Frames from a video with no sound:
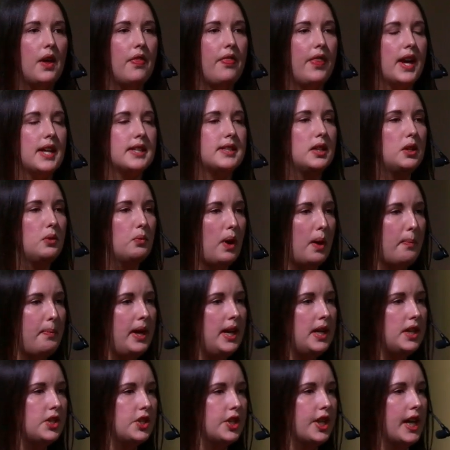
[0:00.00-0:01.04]
and that's who we're
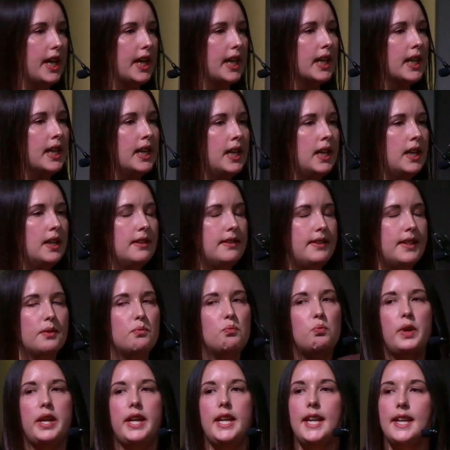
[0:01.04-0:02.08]
pitching,
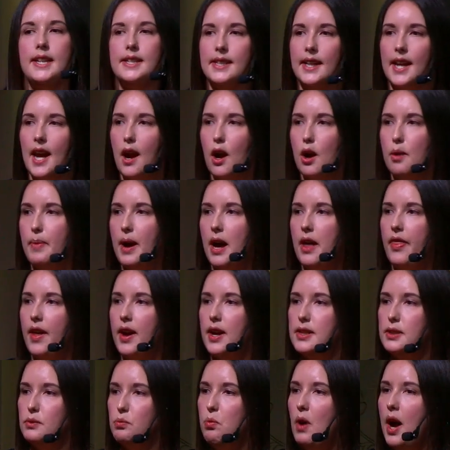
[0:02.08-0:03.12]
then we need to care about that
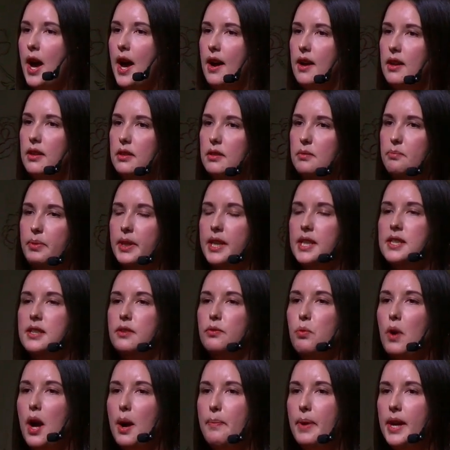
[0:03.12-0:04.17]
as well. Because if
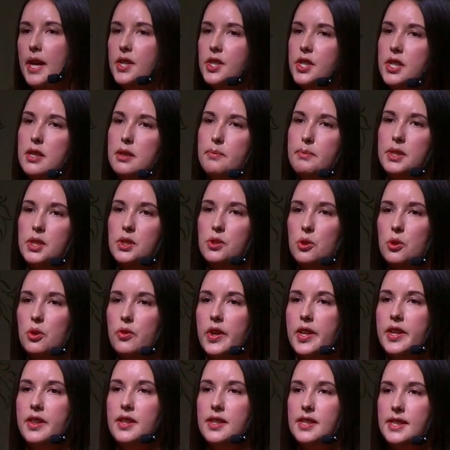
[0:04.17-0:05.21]
we're pitching them a
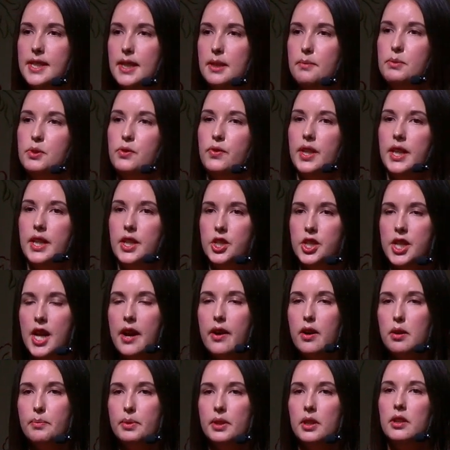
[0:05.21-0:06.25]
story that seems really
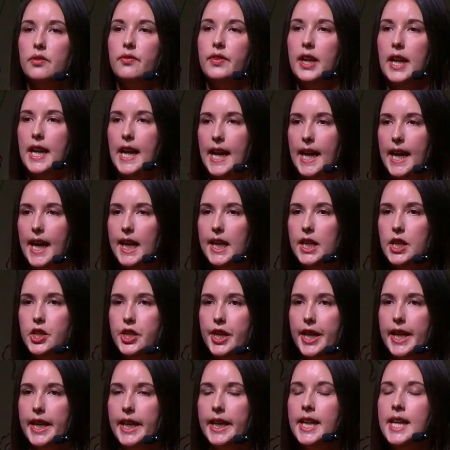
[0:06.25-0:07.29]
shareable and really
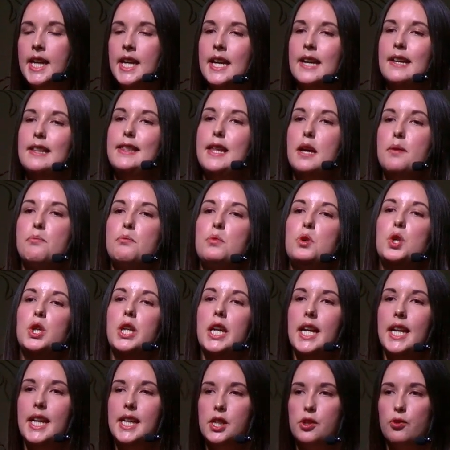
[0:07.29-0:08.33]
engaging, they're more
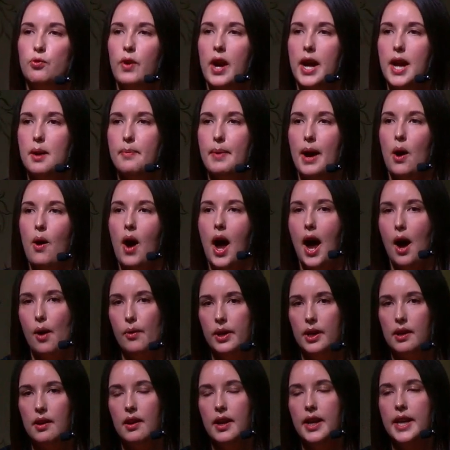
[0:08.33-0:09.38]
likely to write about our
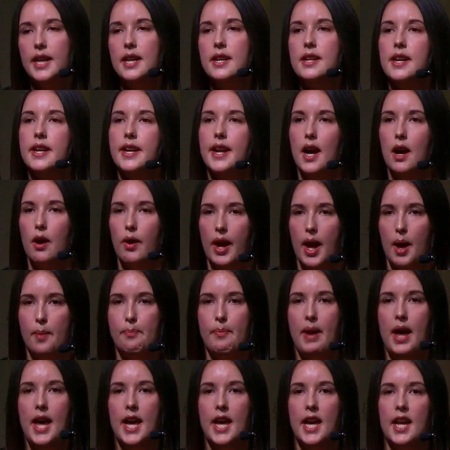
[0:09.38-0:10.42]
client and our
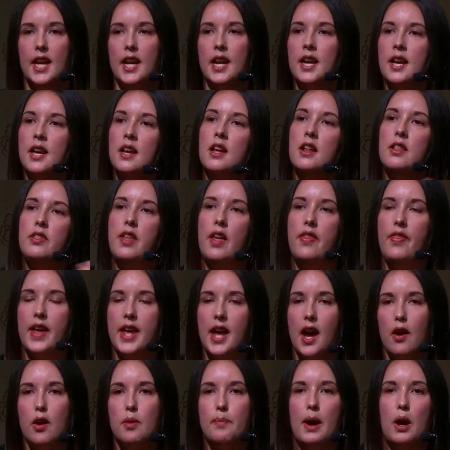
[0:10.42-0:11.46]
campaign than they
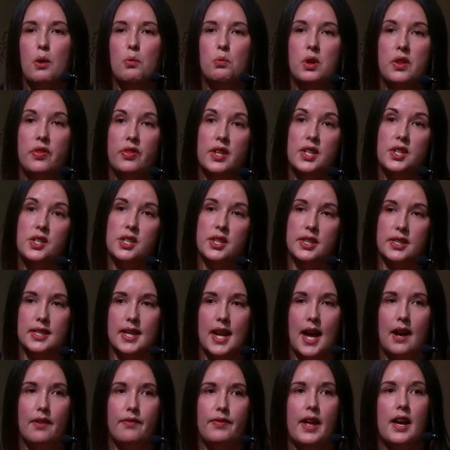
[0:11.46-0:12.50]
are about one that doesn't
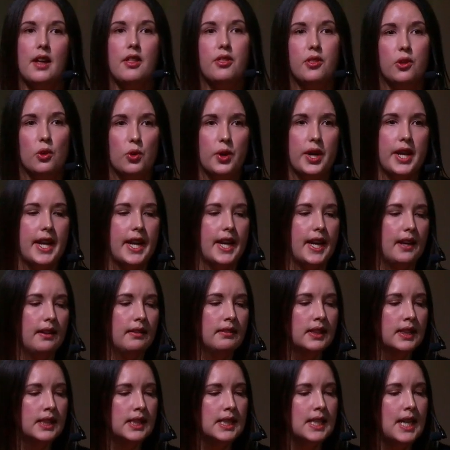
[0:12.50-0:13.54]
have that thought in it.
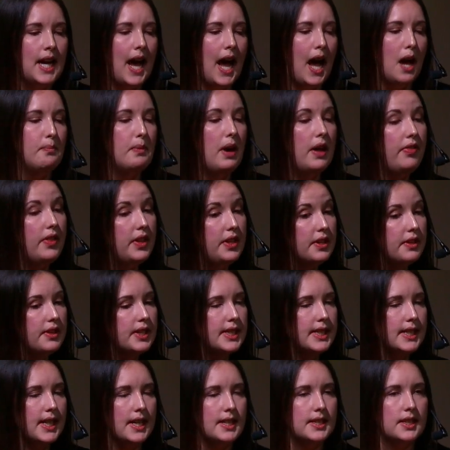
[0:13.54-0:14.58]
And the other
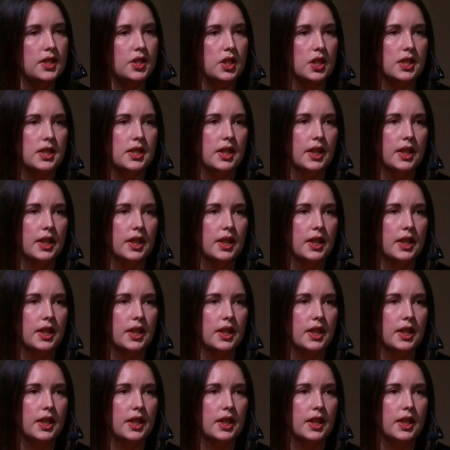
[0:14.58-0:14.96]
stats are just